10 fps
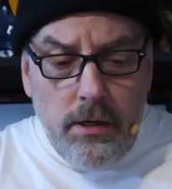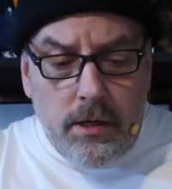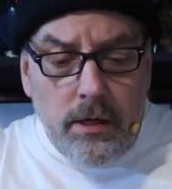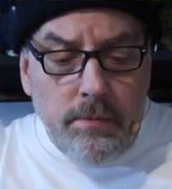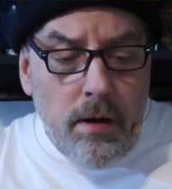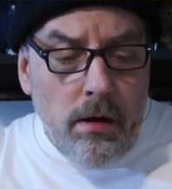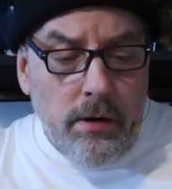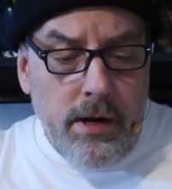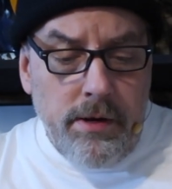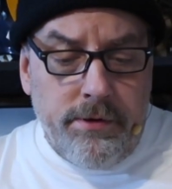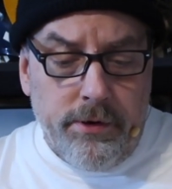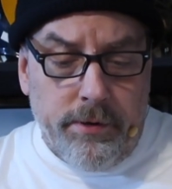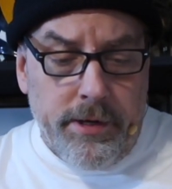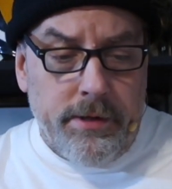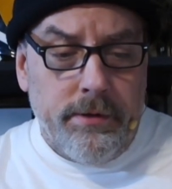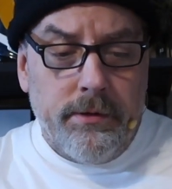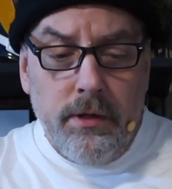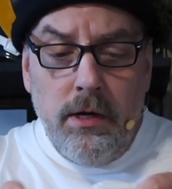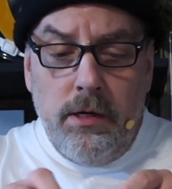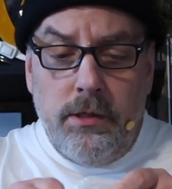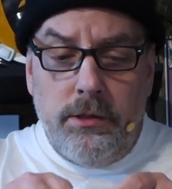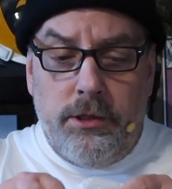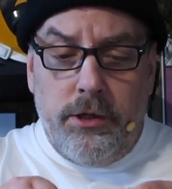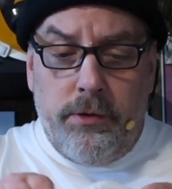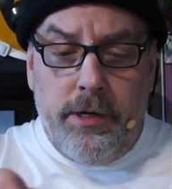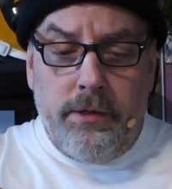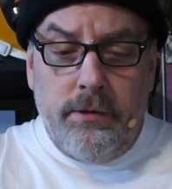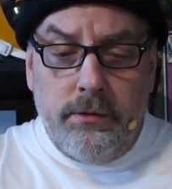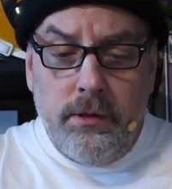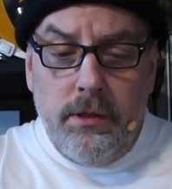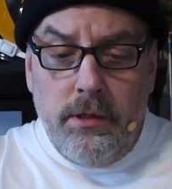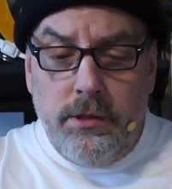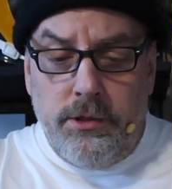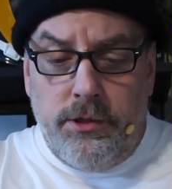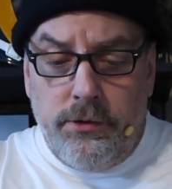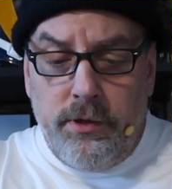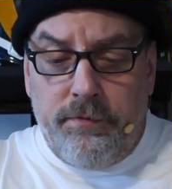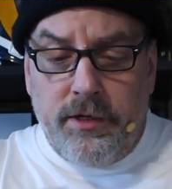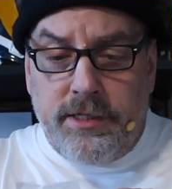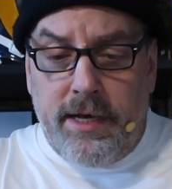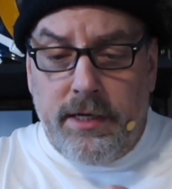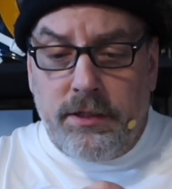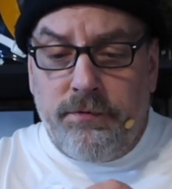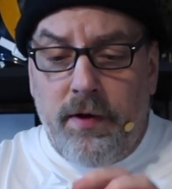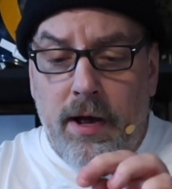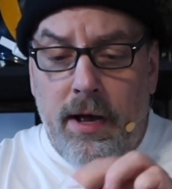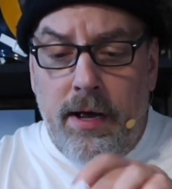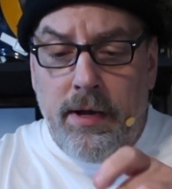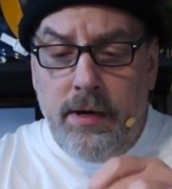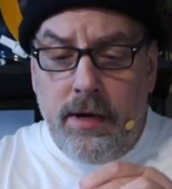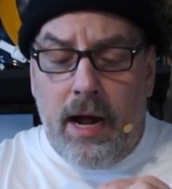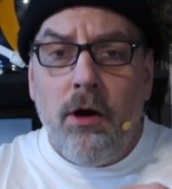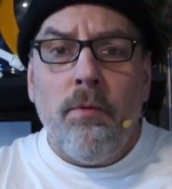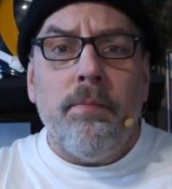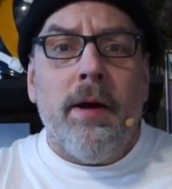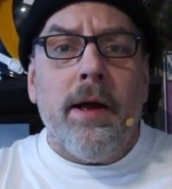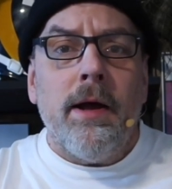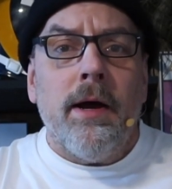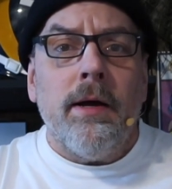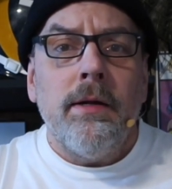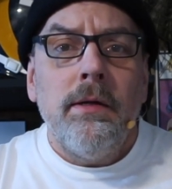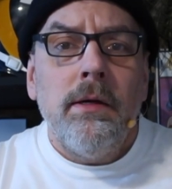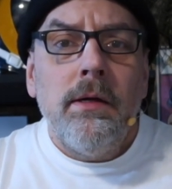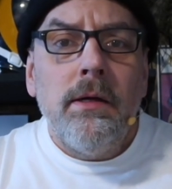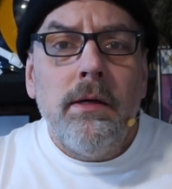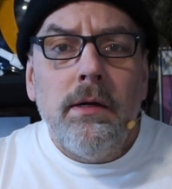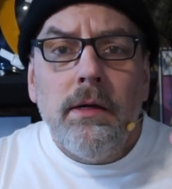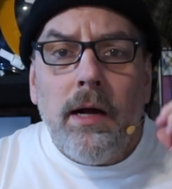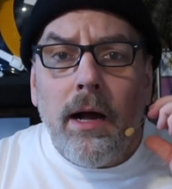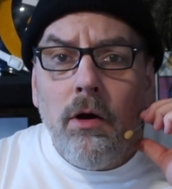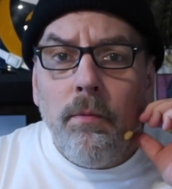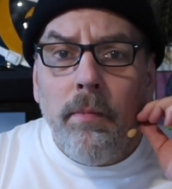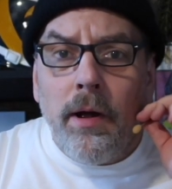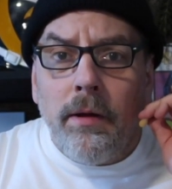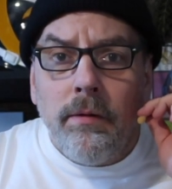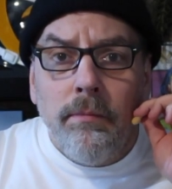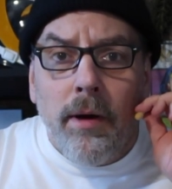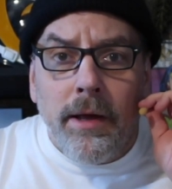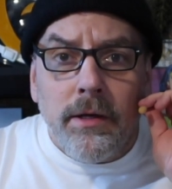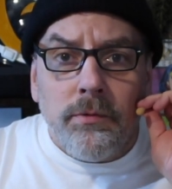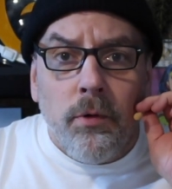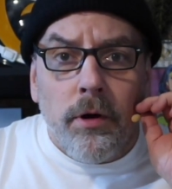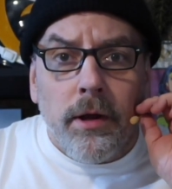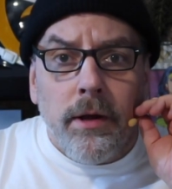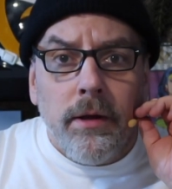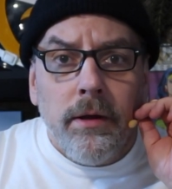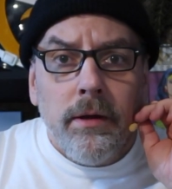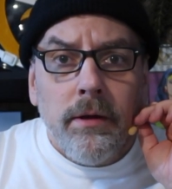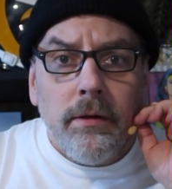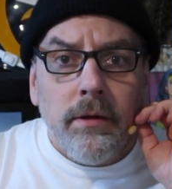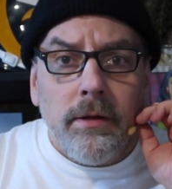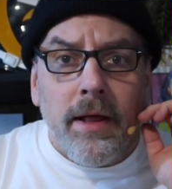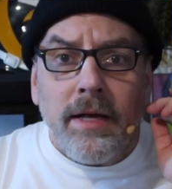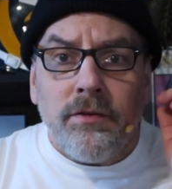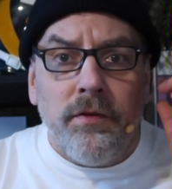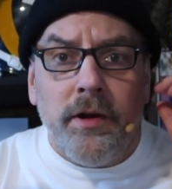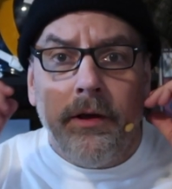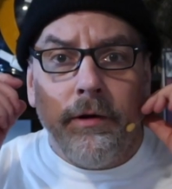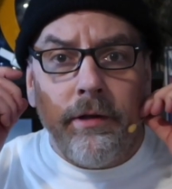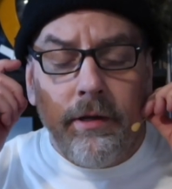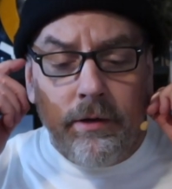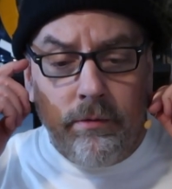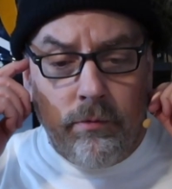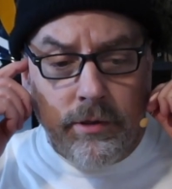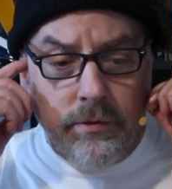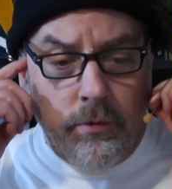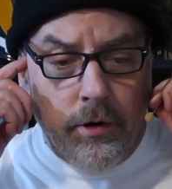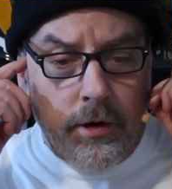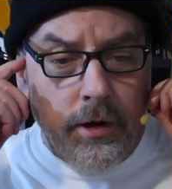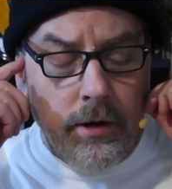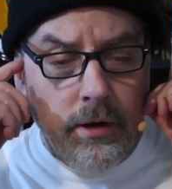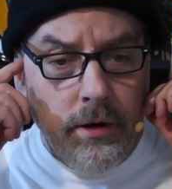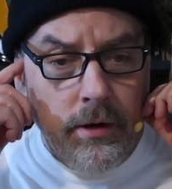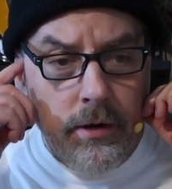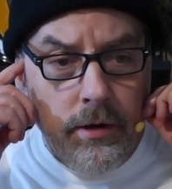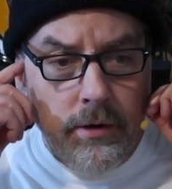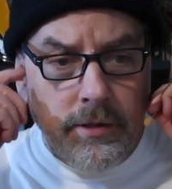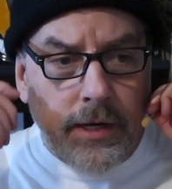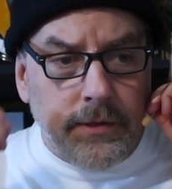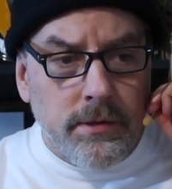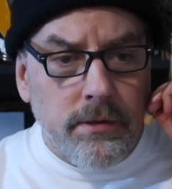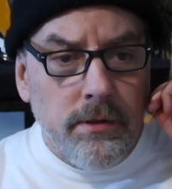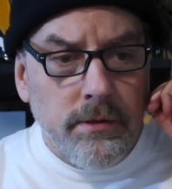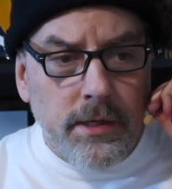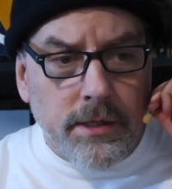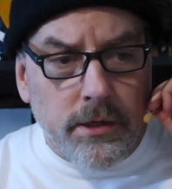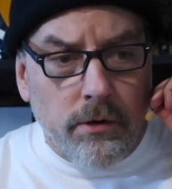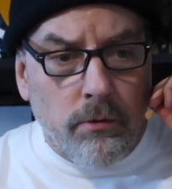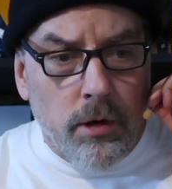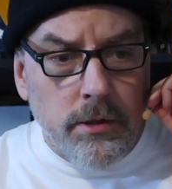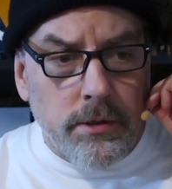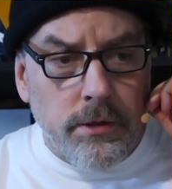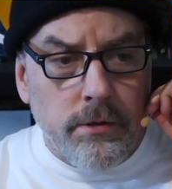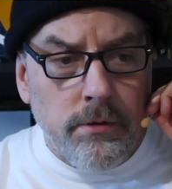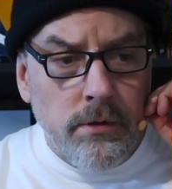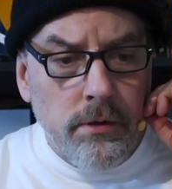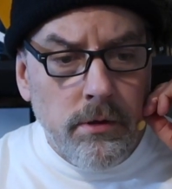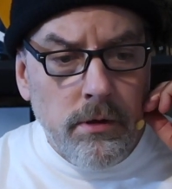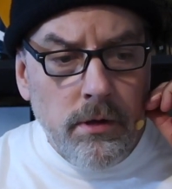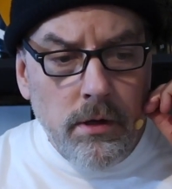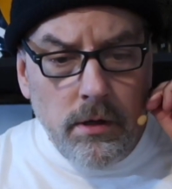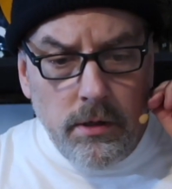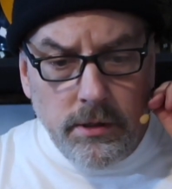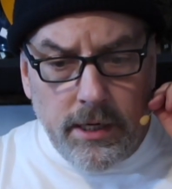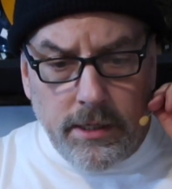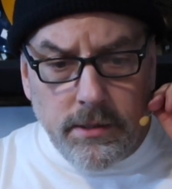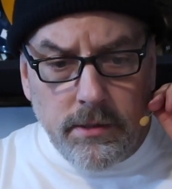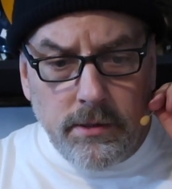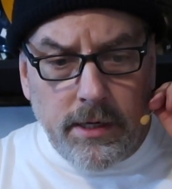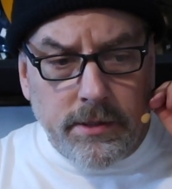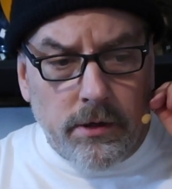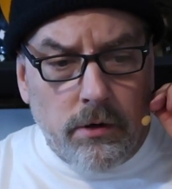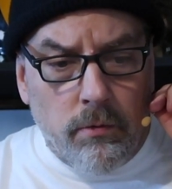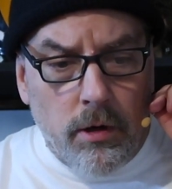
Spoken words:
Come on and do it. Do it. Do it till you're satisfied. I hope my mic is working. The last video, it wasn't working. Testicle 1-2. Testicle